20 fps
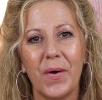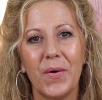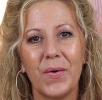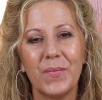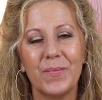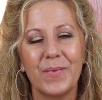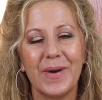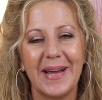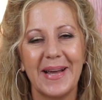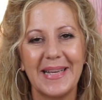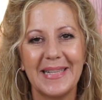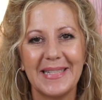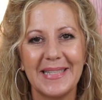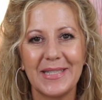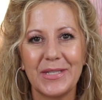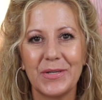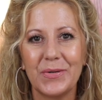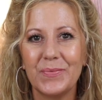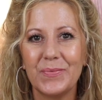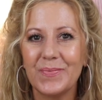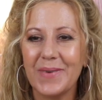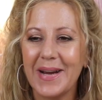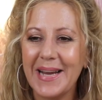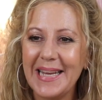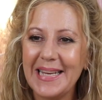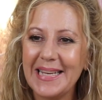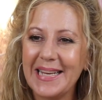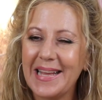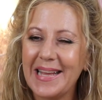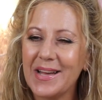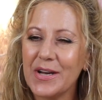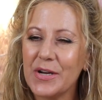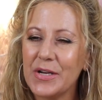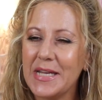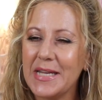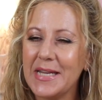All right, so right now